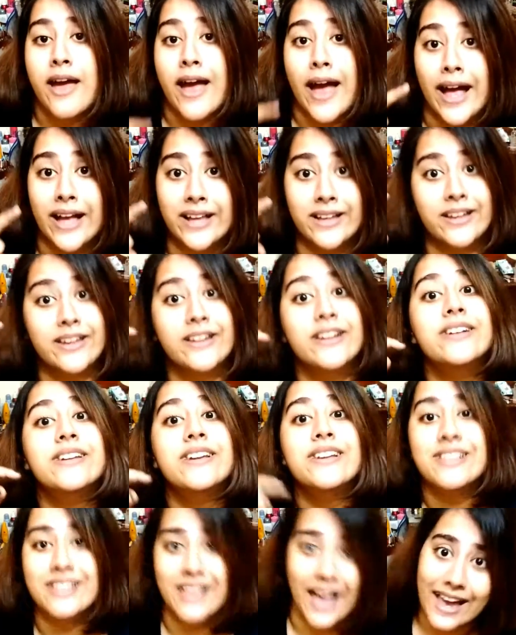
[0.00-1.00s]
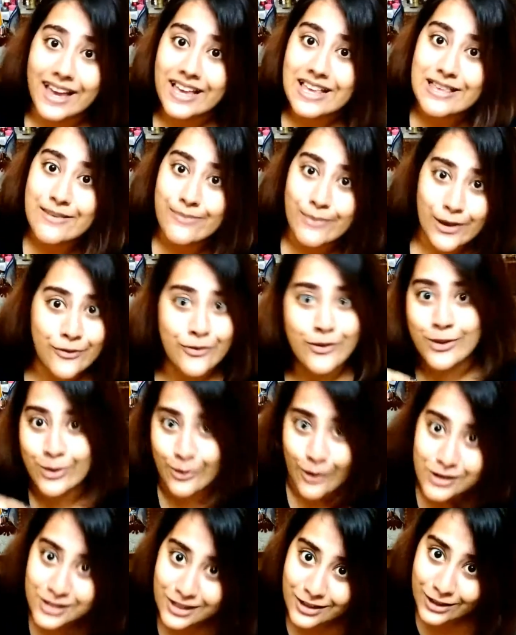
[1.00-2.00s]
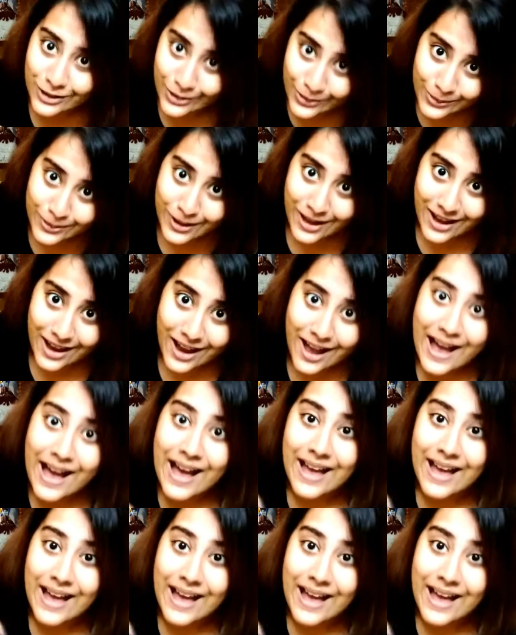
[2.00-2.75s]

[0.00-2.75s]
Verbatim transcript: and criticize me for not including